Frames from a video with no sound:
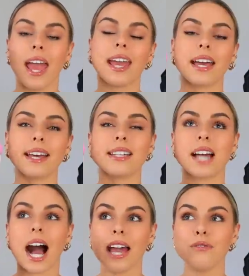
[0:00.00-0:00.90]
And
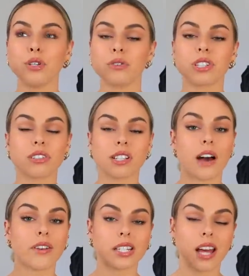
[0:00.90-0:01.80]
I've used their
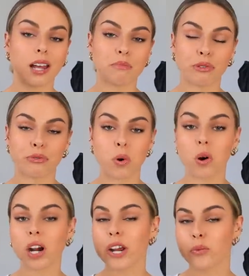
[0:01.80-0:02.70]
stuff a ton
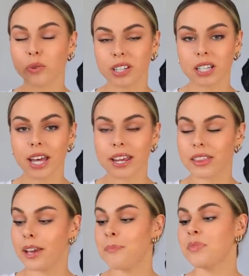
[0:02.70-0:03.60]
before. I really like
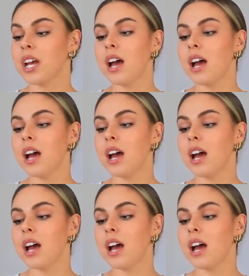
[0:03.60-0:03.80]
them.